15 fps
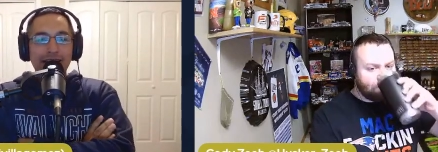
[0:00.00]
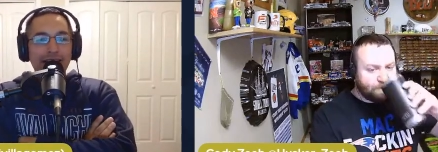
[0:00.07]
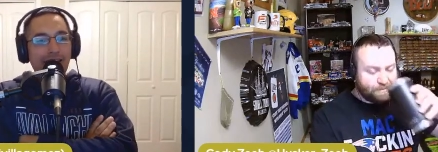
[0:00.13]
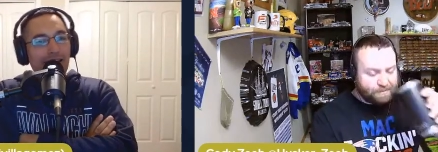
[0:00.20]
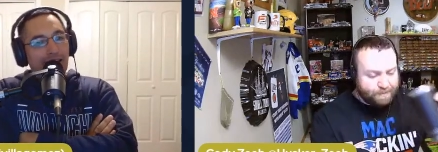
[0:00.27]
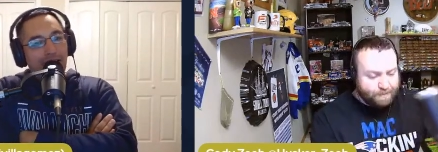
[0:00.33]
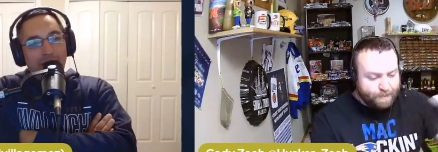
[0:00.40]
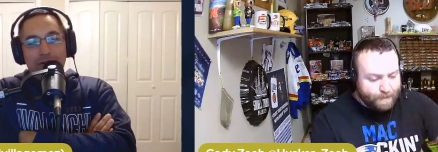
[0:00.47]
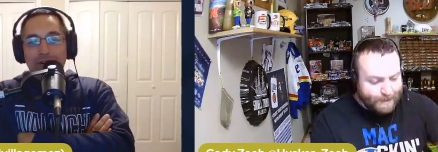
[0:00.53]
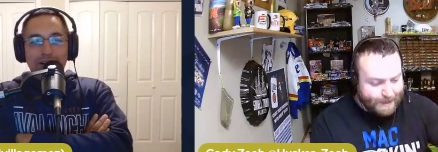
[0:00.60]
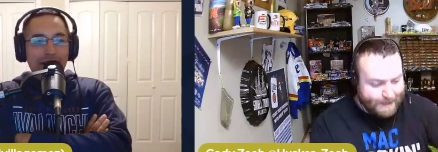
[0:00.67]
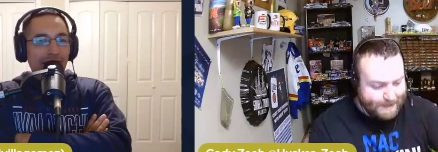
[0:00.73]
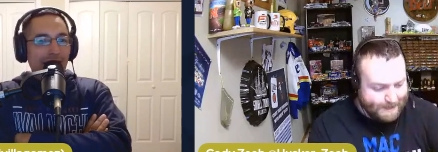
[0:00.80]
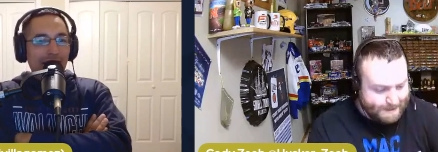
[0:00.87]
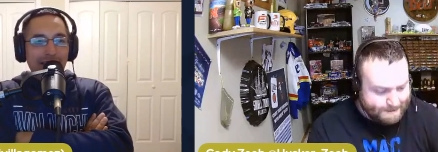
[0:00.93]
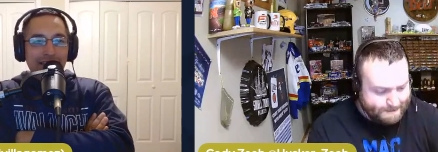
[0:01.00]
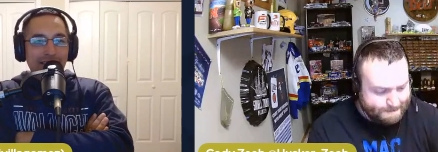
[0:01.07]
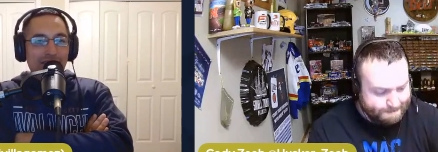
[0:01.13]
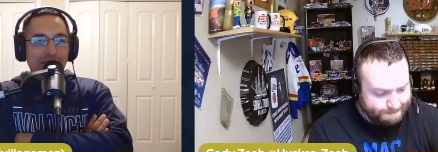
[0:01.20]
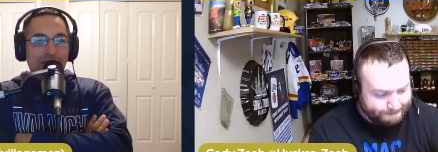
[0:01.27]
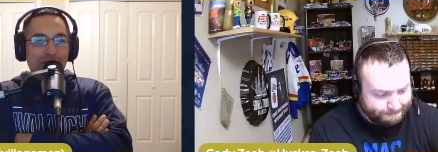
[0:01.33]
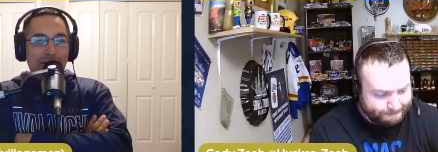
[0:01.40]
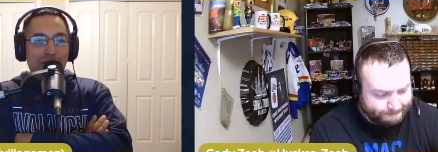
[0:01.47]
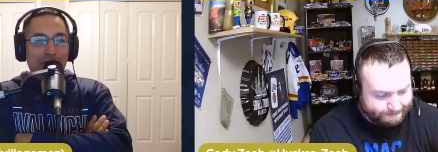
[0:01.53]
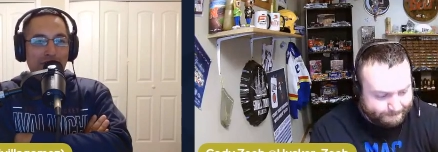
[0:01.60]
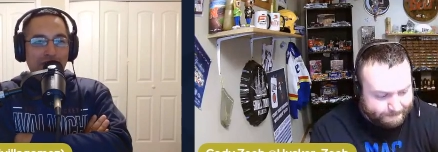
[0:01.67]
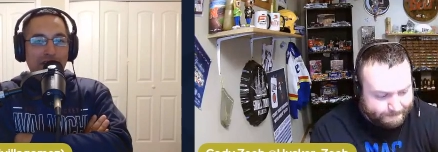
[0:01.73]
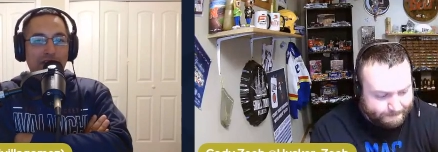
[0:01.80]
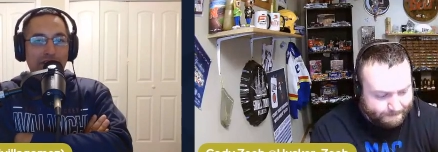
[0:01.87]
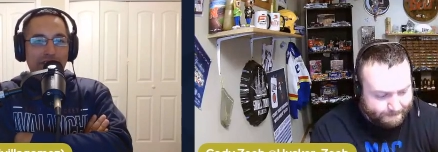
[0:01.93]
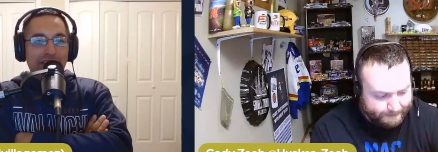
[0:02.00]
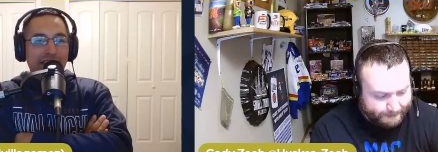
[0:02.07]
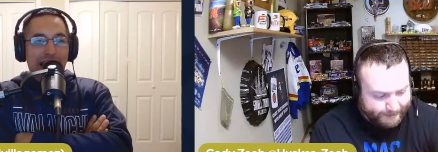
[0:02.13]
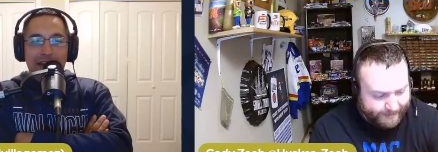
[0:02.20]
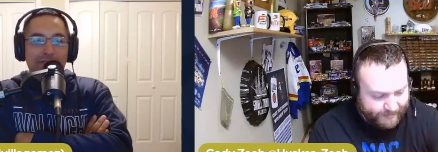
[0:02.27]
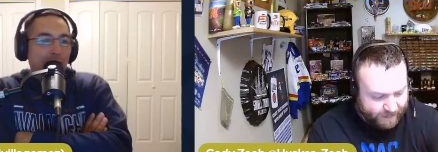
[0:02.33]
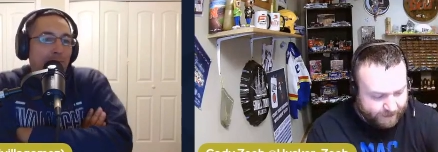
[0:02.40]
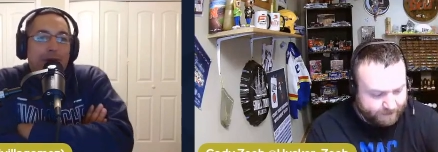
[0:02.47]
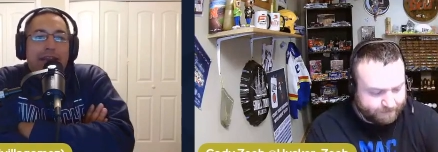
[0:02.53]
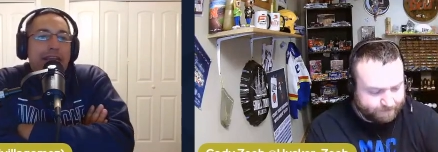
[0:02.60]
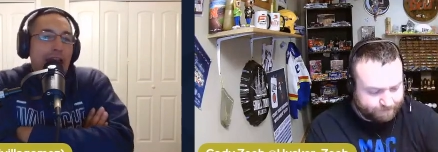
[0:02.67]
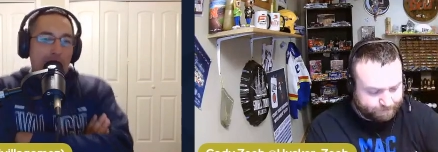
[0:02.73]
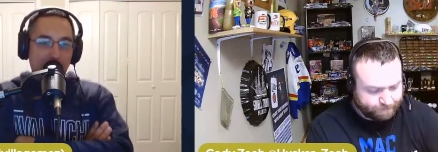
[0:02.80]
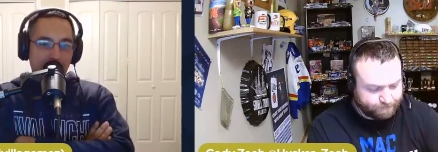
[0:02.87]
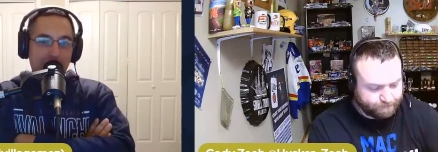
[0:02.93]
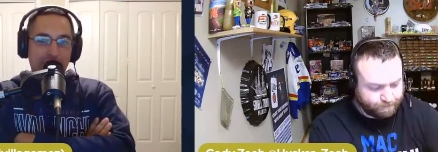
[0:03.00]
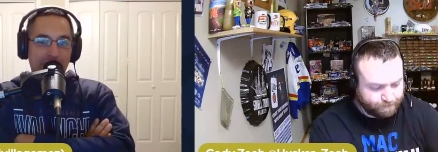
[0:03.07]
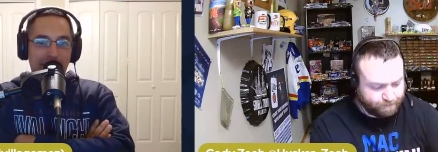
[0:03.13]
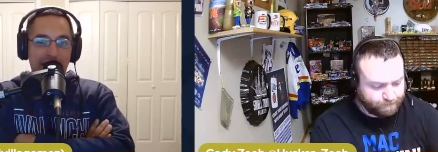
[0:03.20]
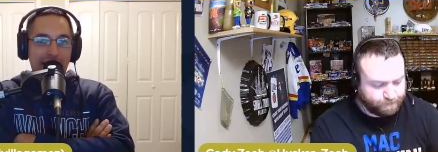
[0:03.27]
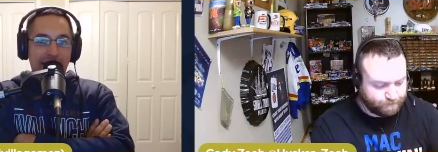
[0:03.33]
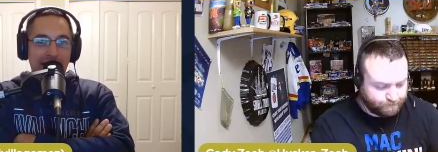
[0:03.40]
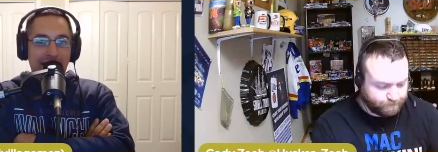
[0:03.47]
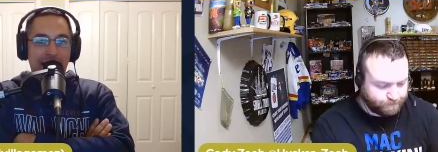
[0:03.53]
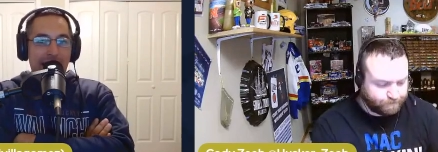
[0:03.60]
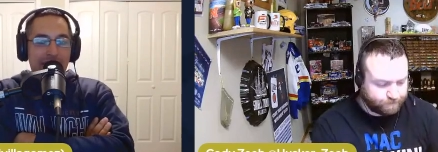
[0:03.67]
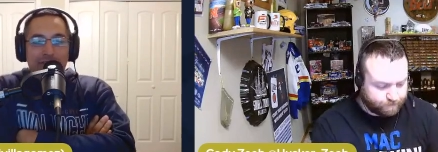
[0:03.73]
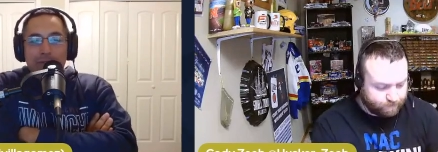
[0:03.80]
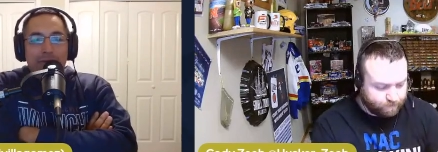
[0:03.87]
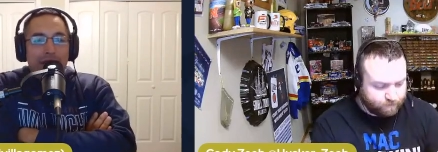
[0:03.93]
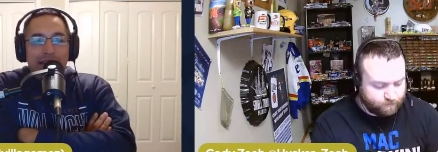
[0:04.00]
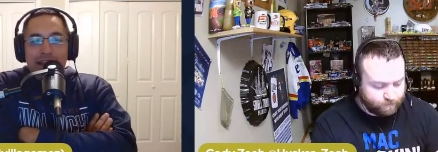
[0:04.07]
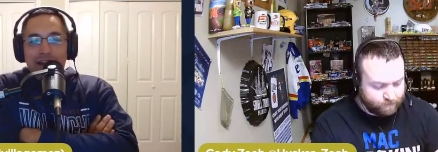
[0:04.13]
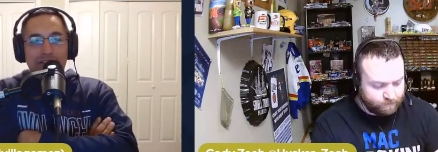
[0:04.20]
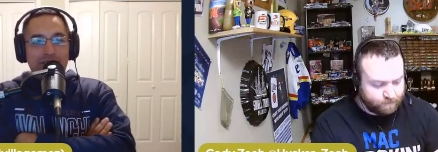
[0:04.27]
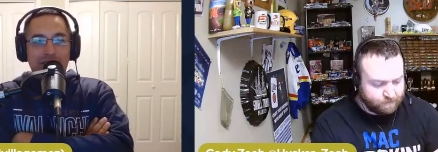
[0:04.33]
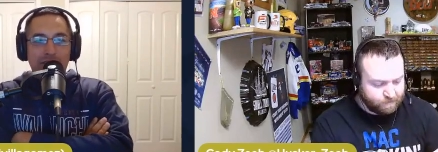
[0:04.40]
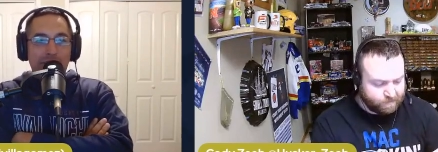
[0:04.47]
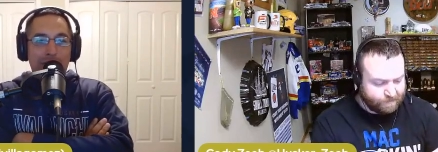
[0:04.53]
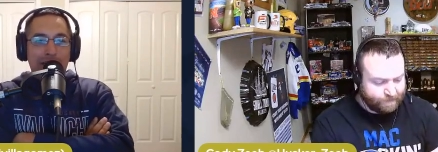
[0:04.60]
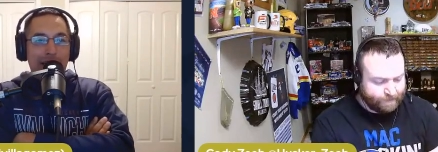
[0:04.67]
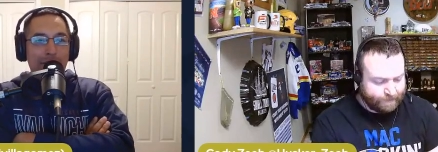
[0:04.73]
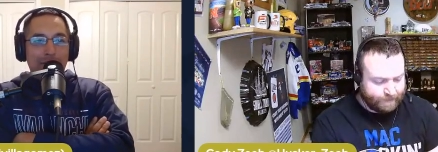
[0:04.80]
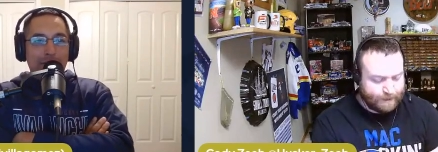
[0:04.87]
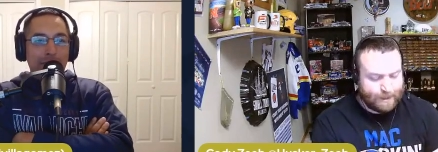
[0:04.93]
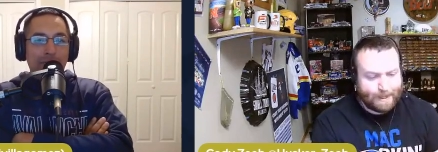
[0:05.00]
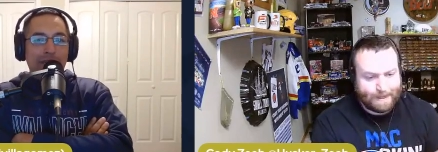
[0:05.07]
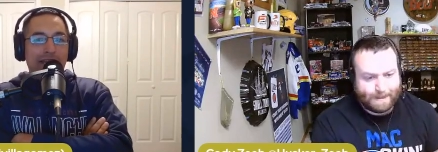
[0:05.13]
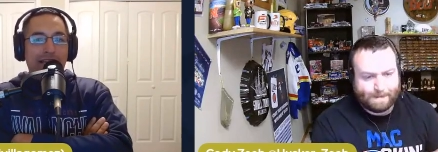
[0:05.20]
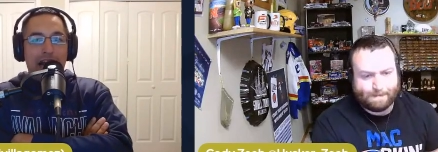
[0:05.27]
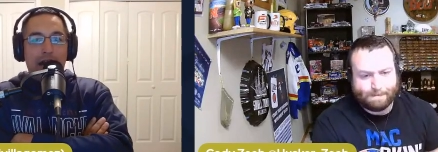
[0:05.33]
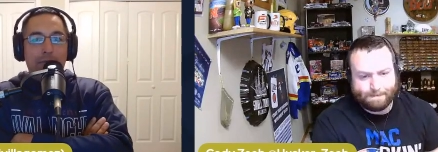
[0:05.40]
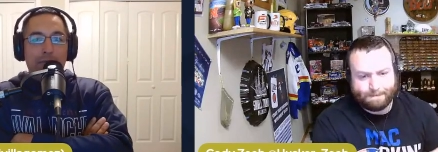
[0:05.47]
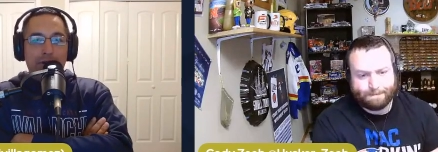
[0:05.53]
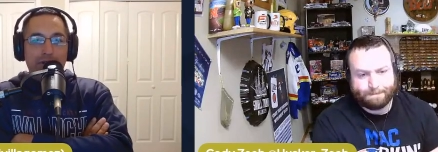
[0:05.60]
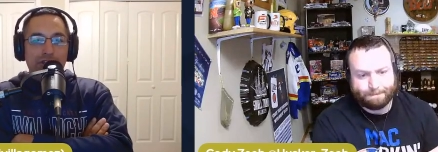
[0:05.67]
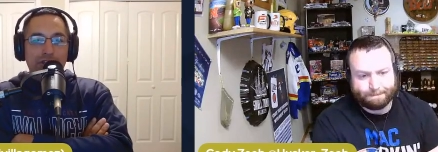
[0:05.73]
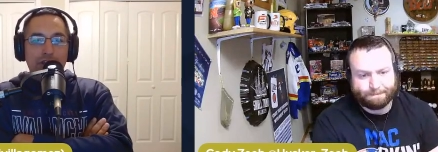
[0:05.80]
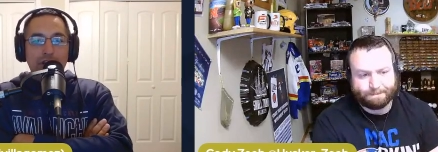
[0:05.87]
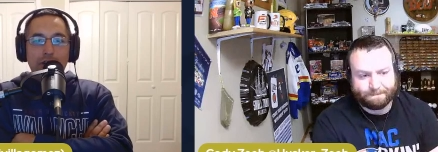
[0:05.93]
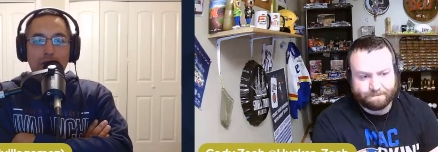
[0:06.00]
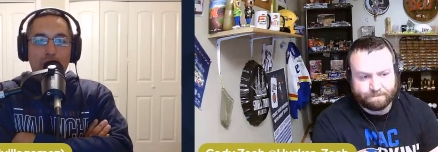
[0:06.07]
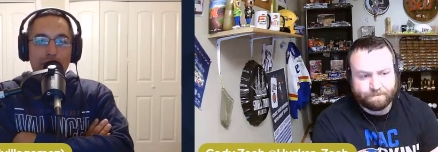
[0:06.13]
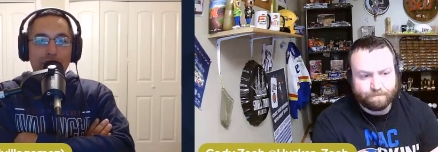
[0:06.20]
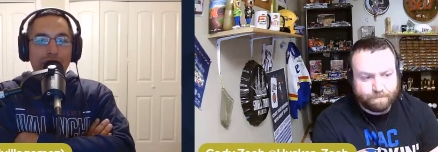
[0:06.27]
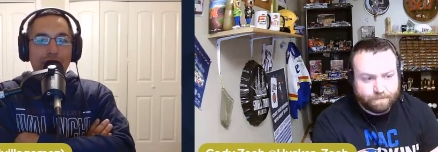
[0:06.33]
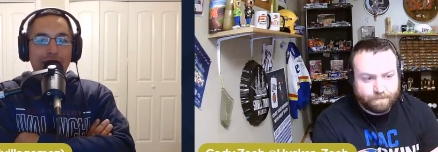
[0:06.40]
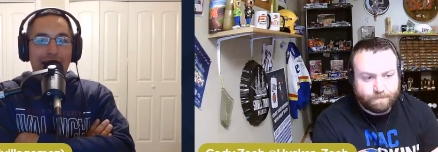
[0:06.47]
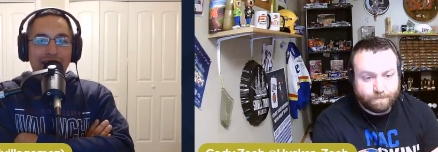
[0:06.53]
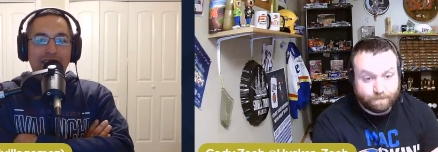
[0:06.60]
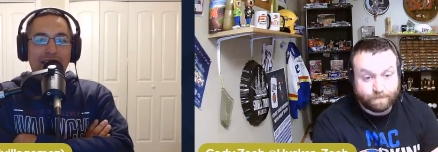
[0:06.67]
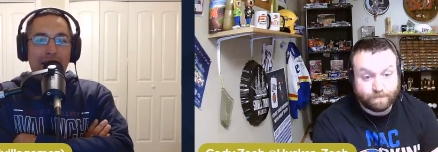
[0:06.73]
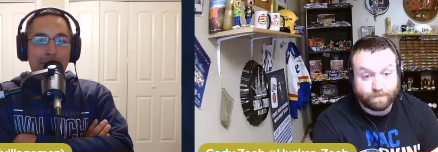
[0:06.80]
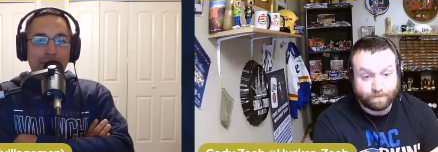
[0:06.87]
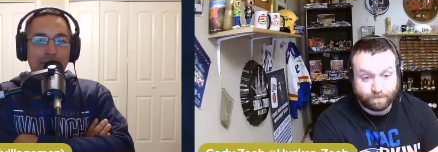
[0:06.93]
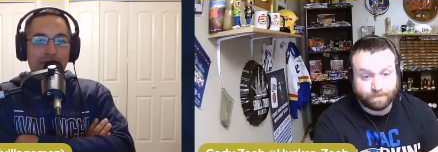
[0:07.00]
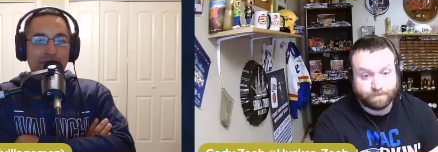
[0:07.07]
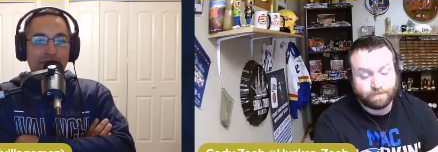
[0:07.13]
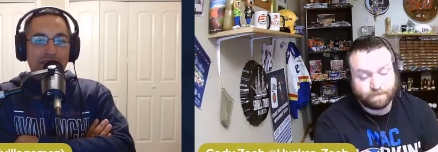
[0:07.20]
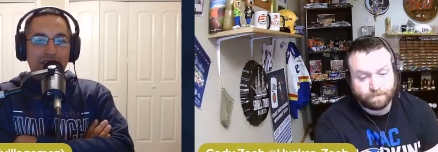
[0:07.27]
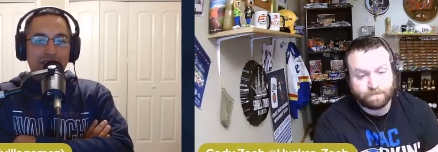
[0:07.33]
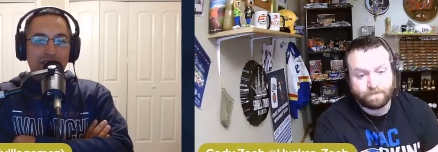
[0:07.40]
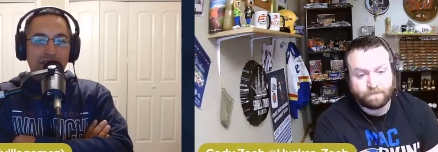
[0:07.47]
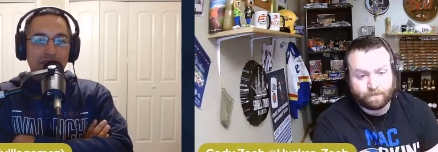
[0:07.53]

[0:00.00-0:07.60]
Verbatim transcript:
Speaker 1: you know, it's just the field is everybody else, and everybody else has been able to beat Kyle Busch over the last couple of seasons.